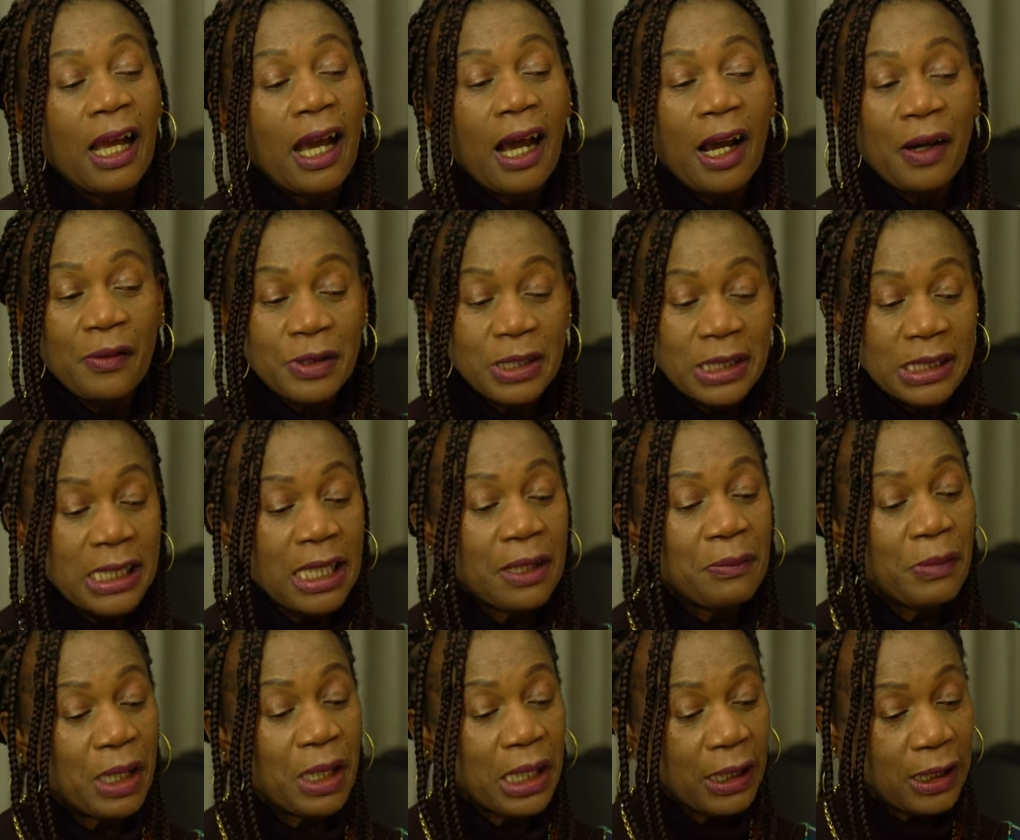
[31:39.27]
I would say,
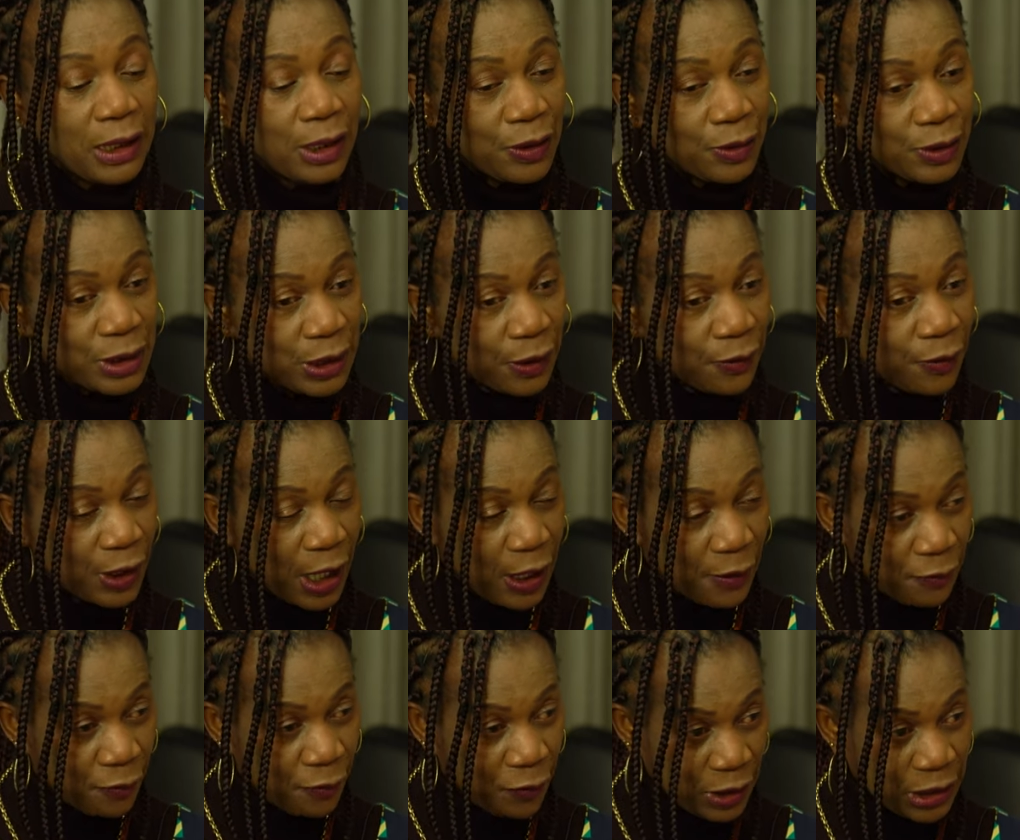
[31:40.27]
make yourself
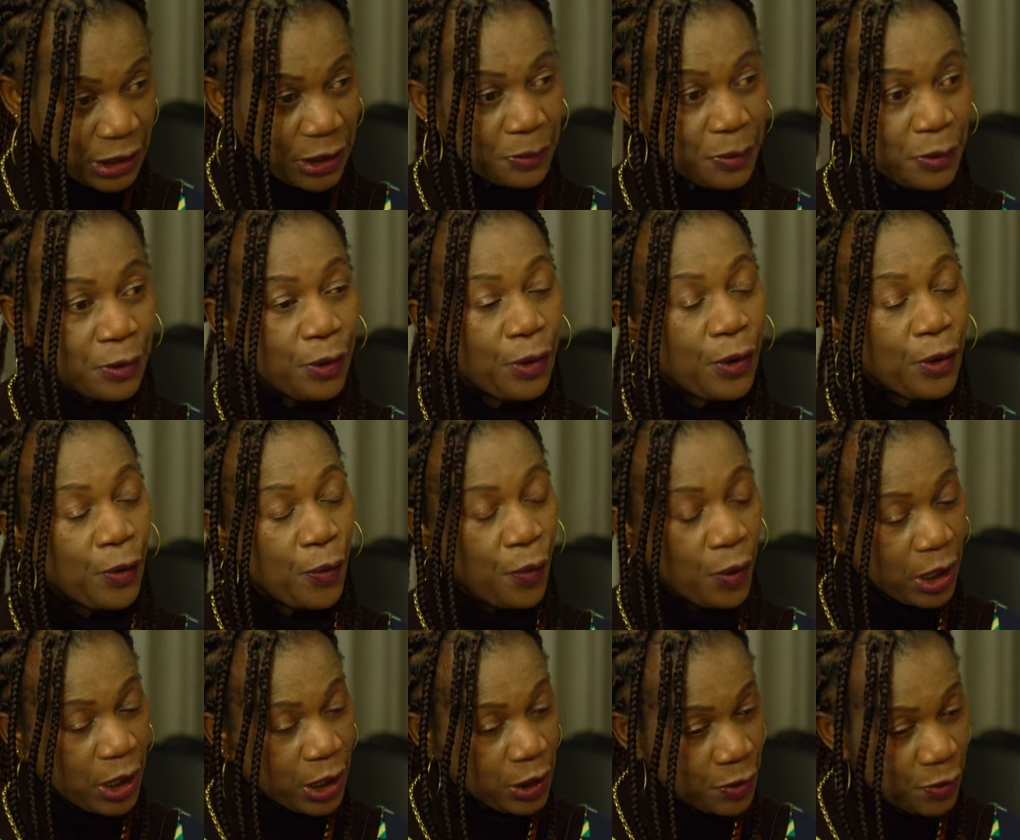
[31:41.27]
comfortable
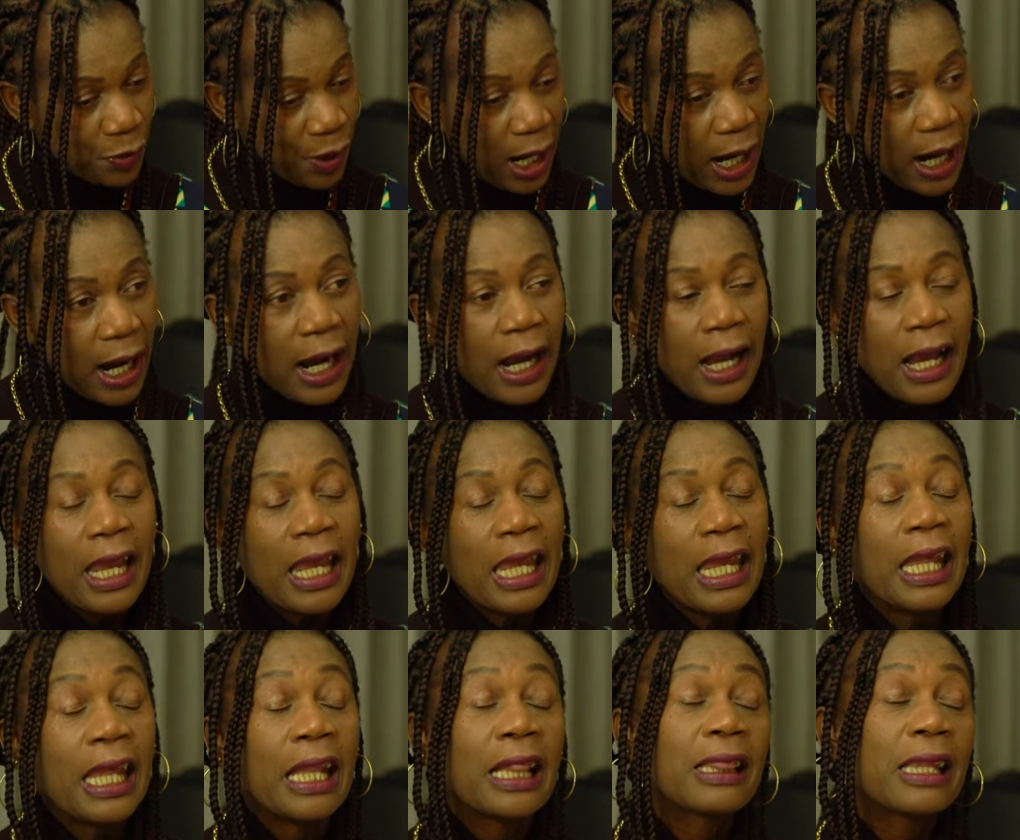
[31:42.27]
where you are,
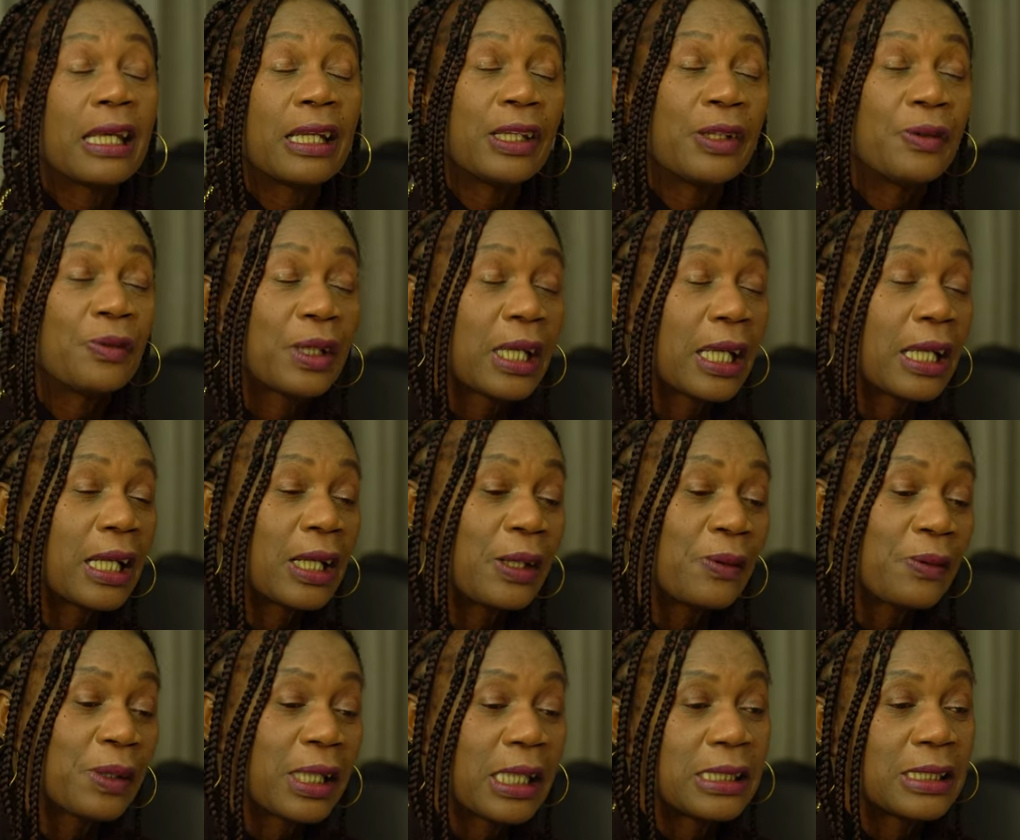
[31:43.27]
and then you can
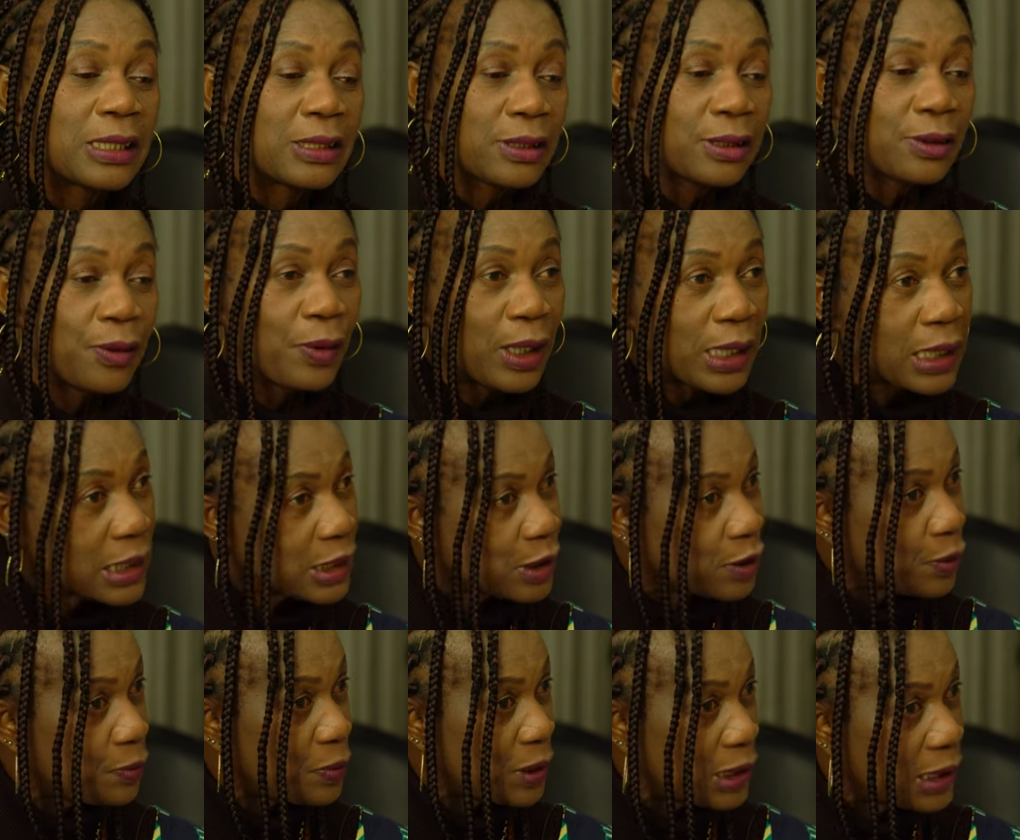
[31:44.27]
look at what needs
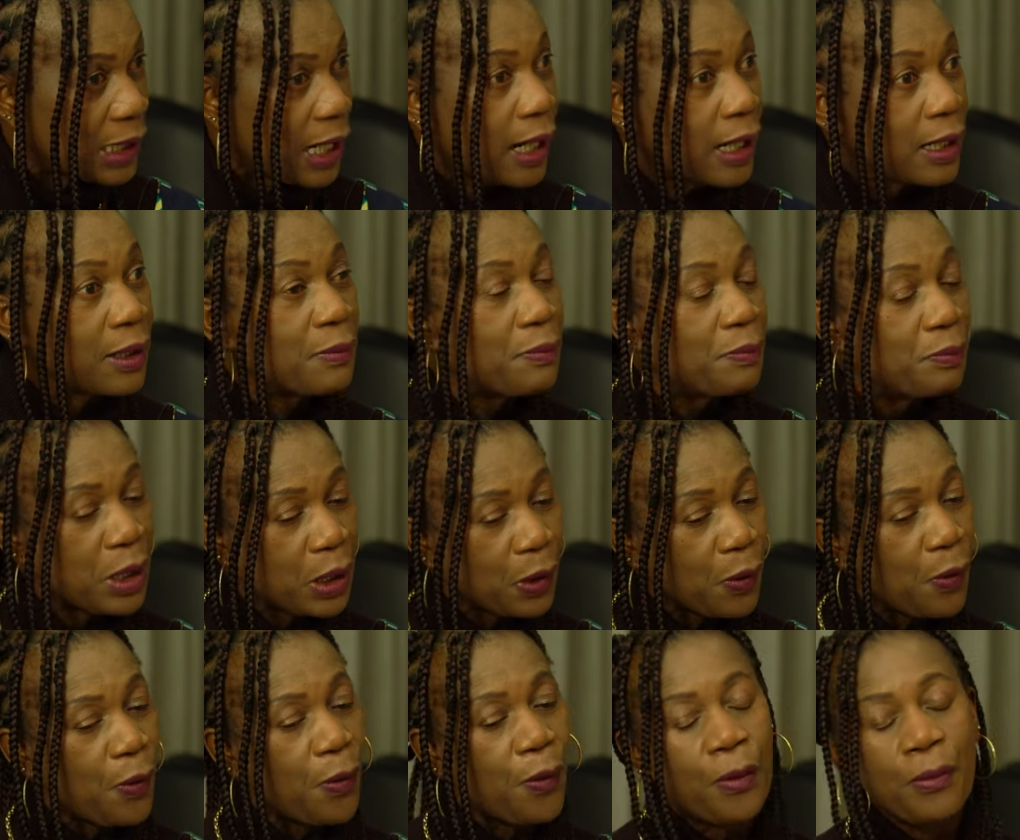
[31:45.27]
to be done back
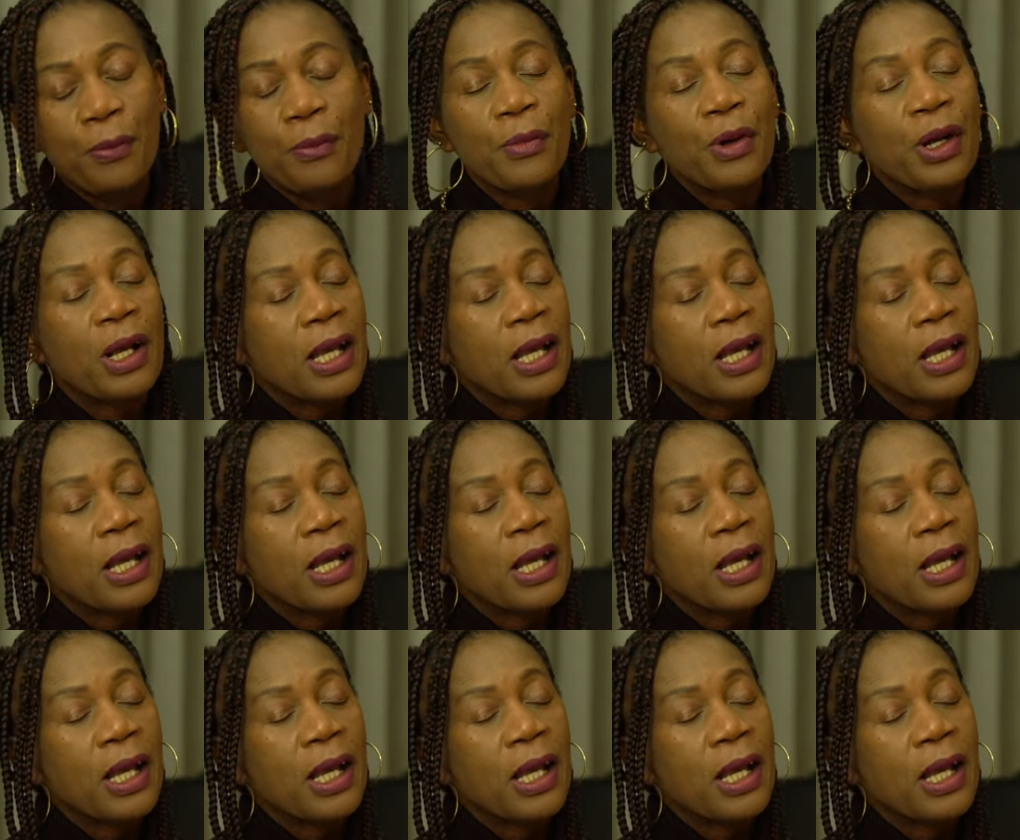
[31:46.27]
home.